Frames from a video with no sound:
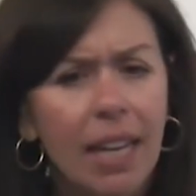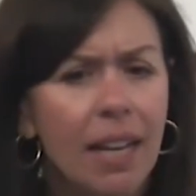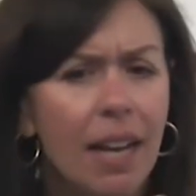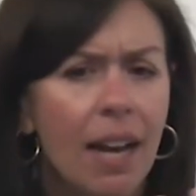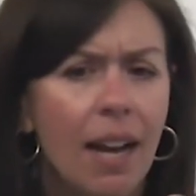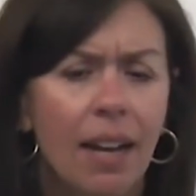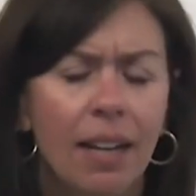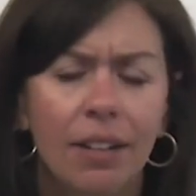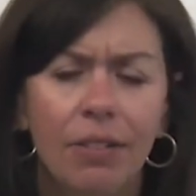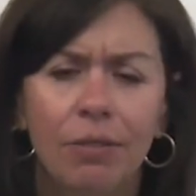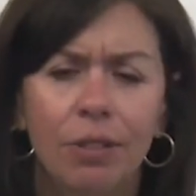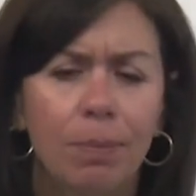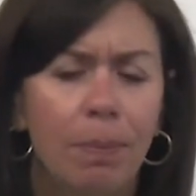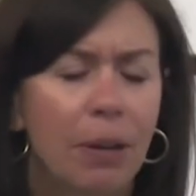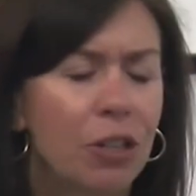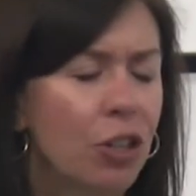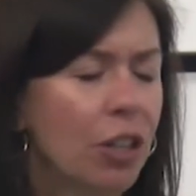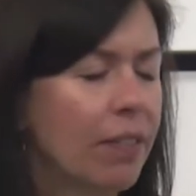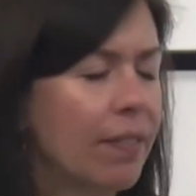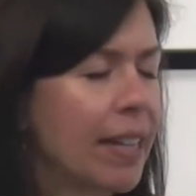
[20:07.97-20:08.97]
Uh, it was
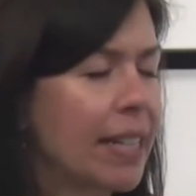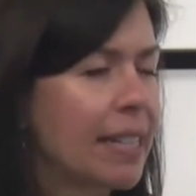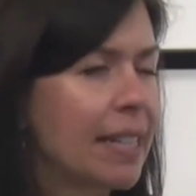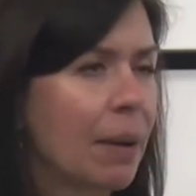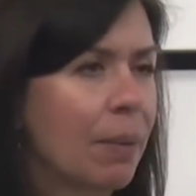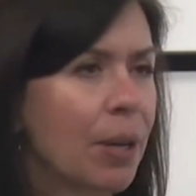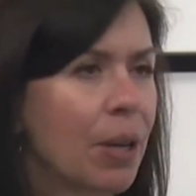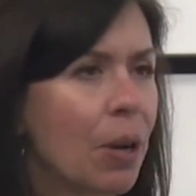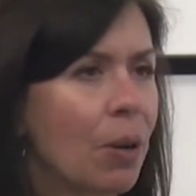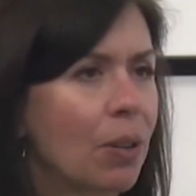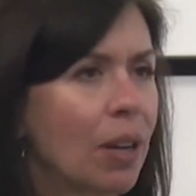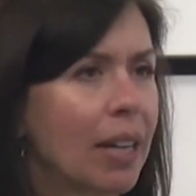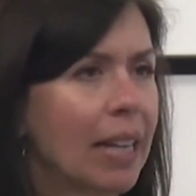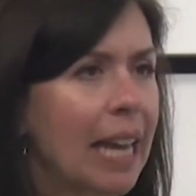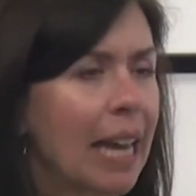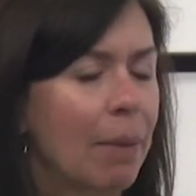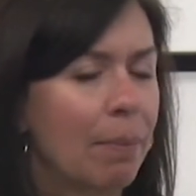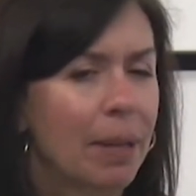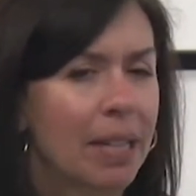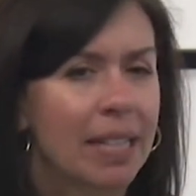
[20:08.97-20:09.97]
special events that we hold on
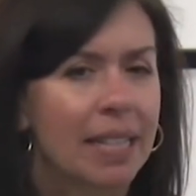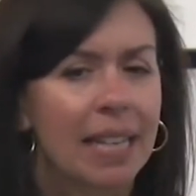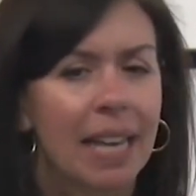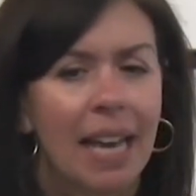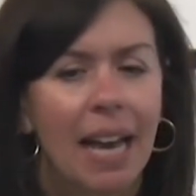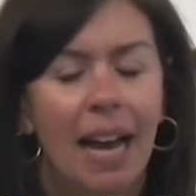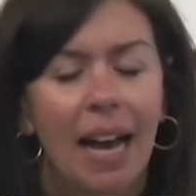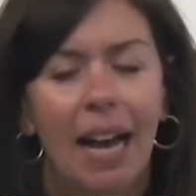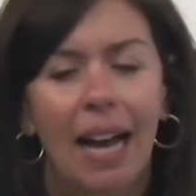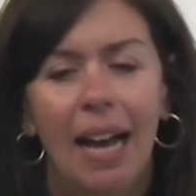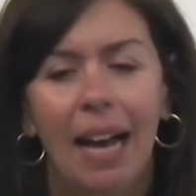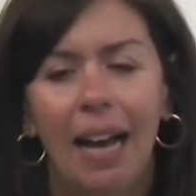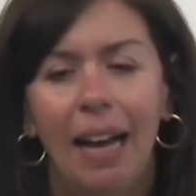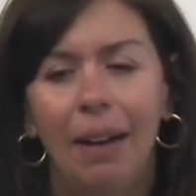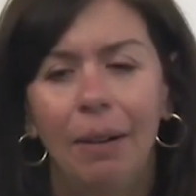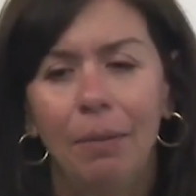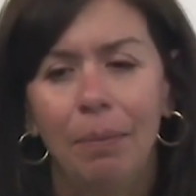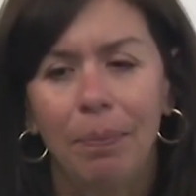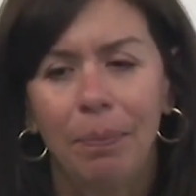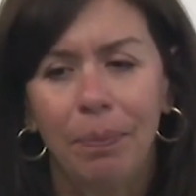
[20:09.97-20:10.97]
campus.
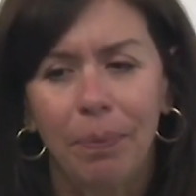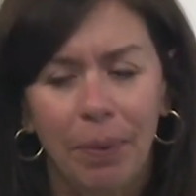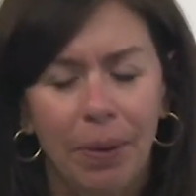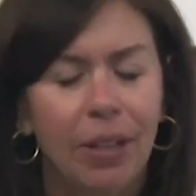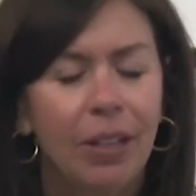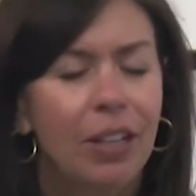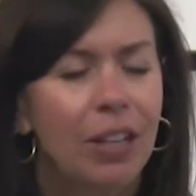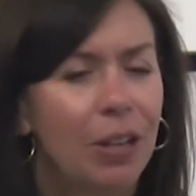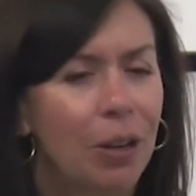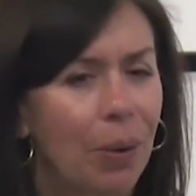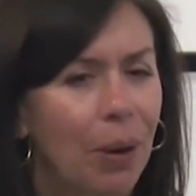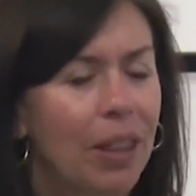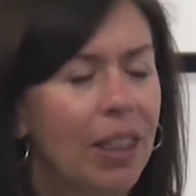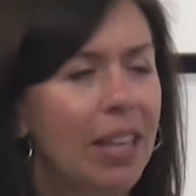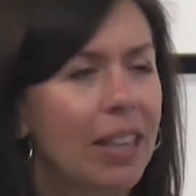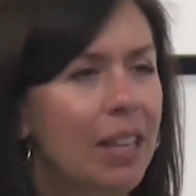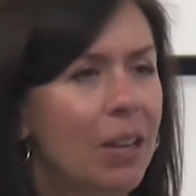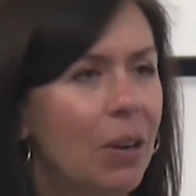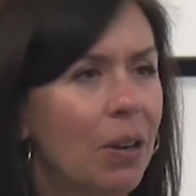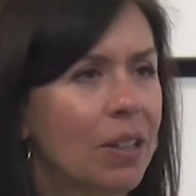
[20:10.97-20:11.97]
Um, you know, I
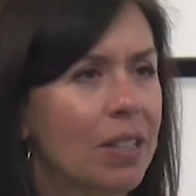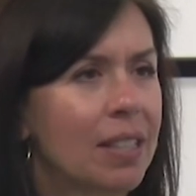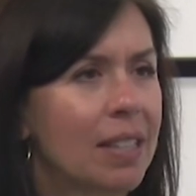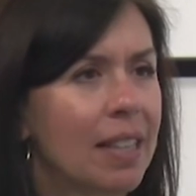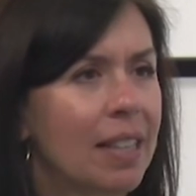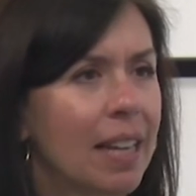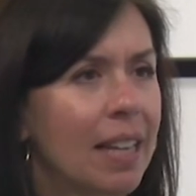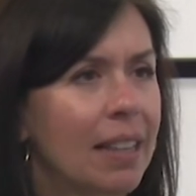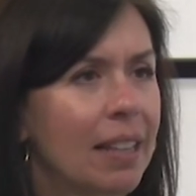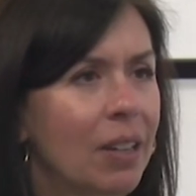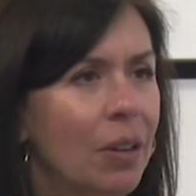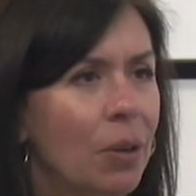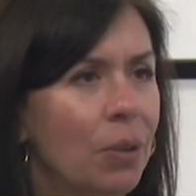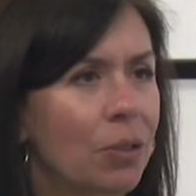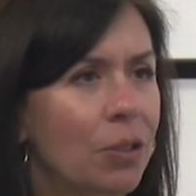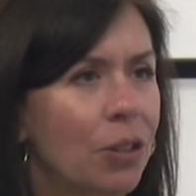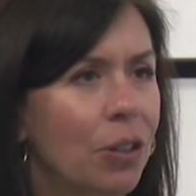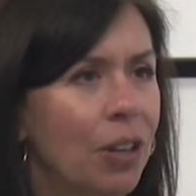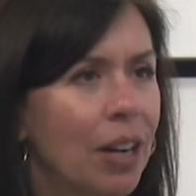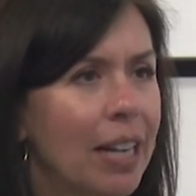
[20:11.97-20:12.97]
think the arts and, and the
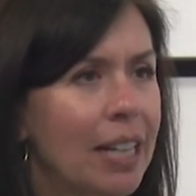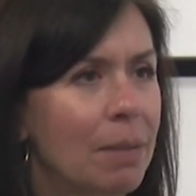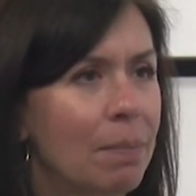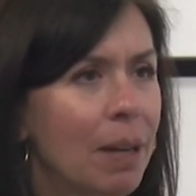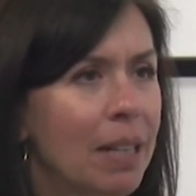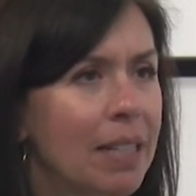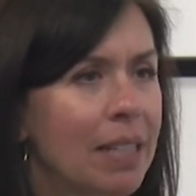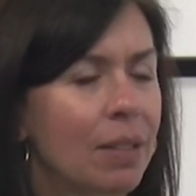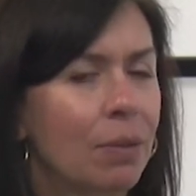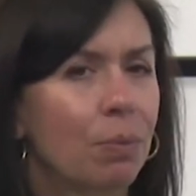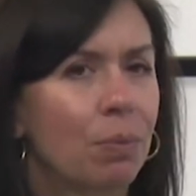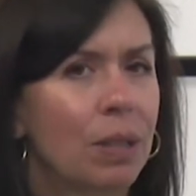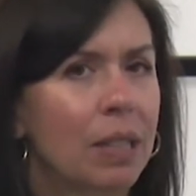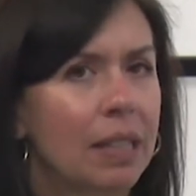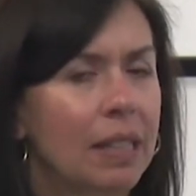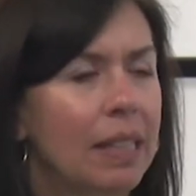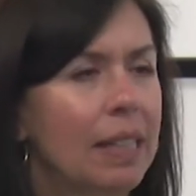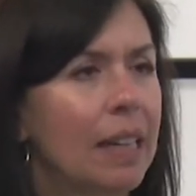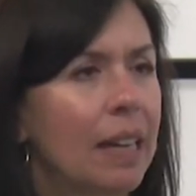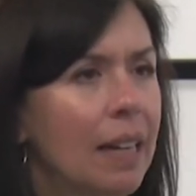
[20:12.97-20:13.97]
culture aspect is a
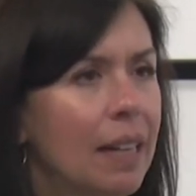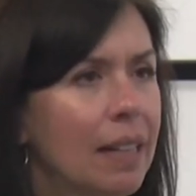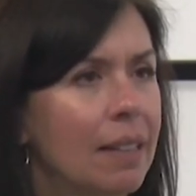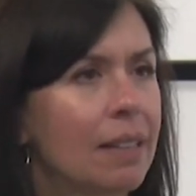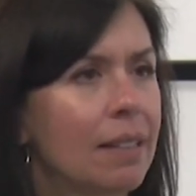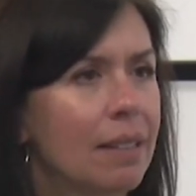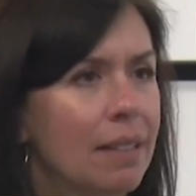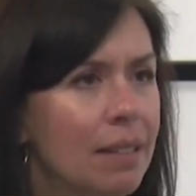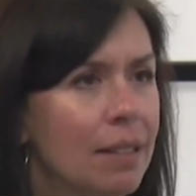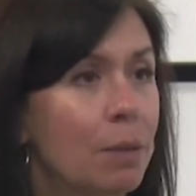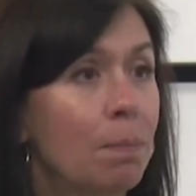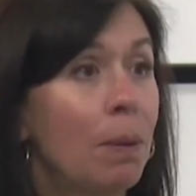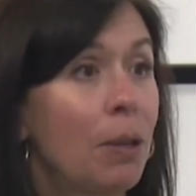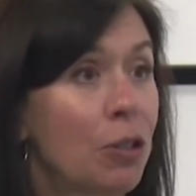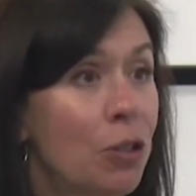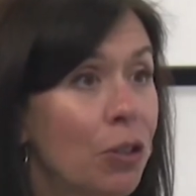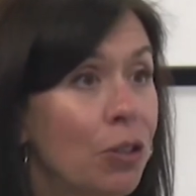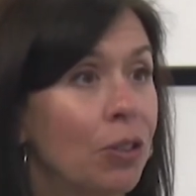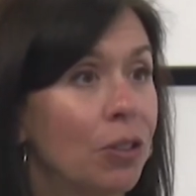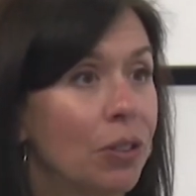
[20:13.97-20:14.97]
really uh,
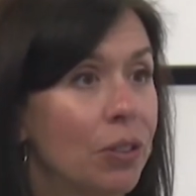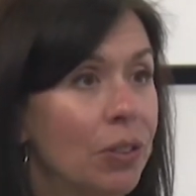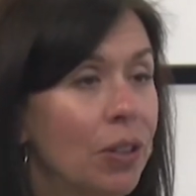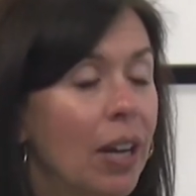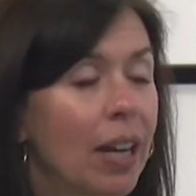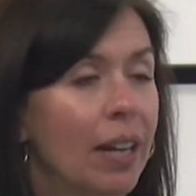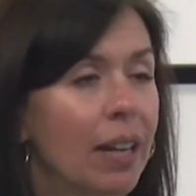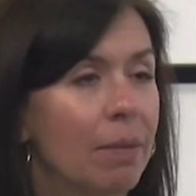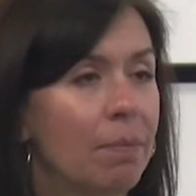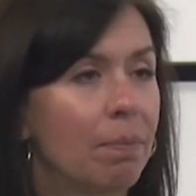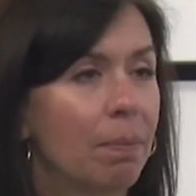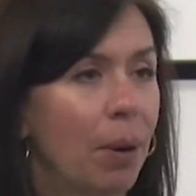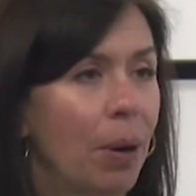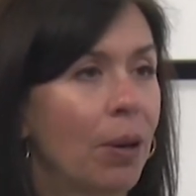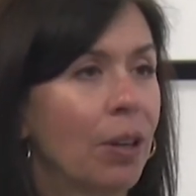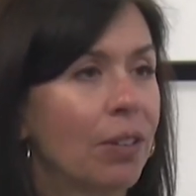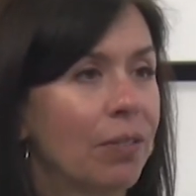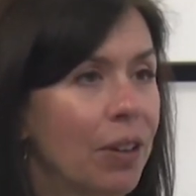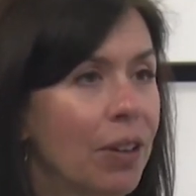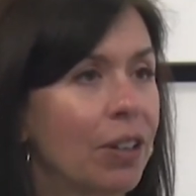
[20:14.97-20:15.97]
special uh,
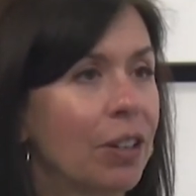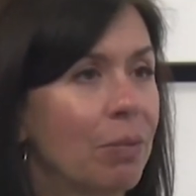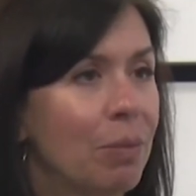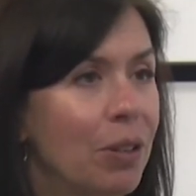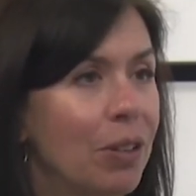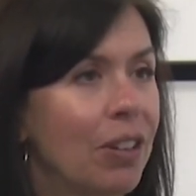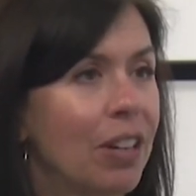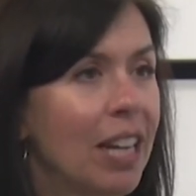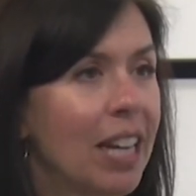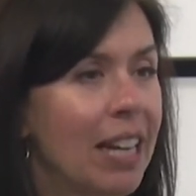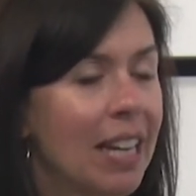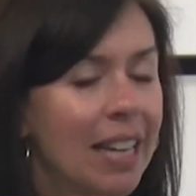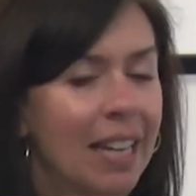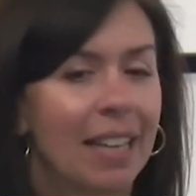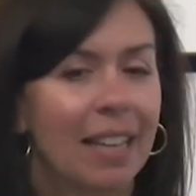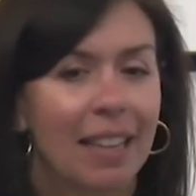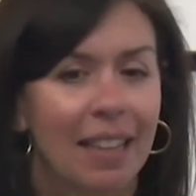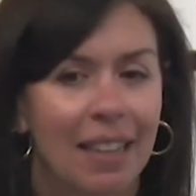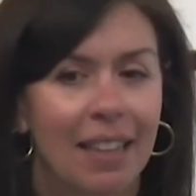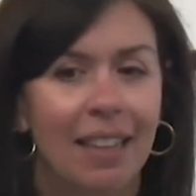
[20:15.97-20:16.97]
part of our community
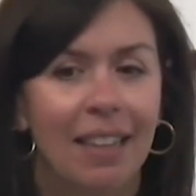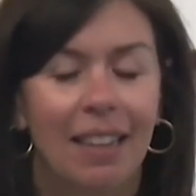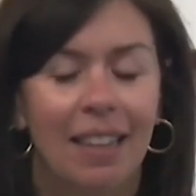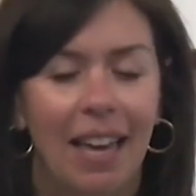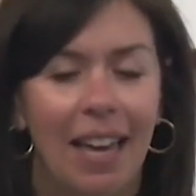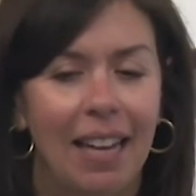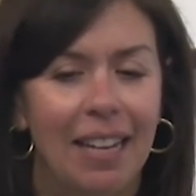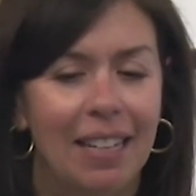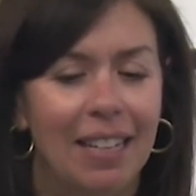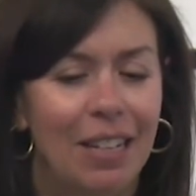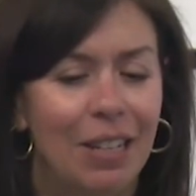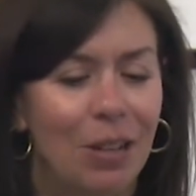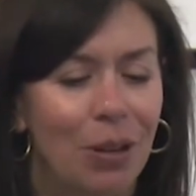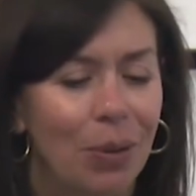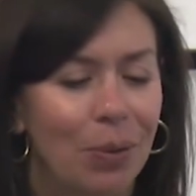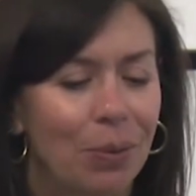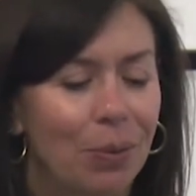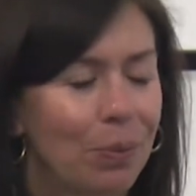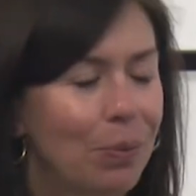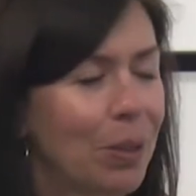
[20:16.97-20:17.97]
yeah. that, you
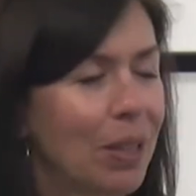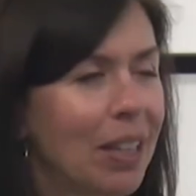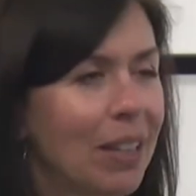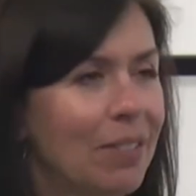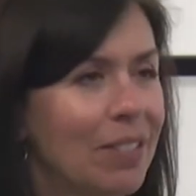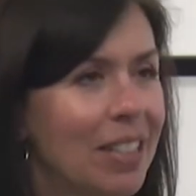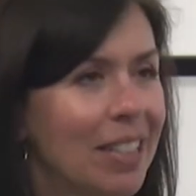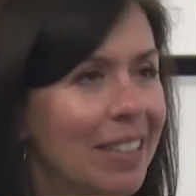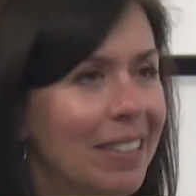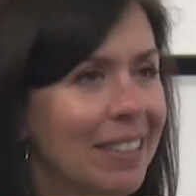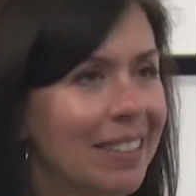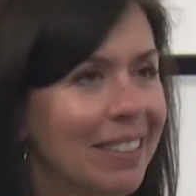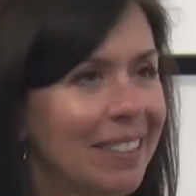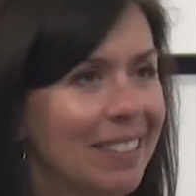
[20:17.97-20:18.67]
know, we'd love to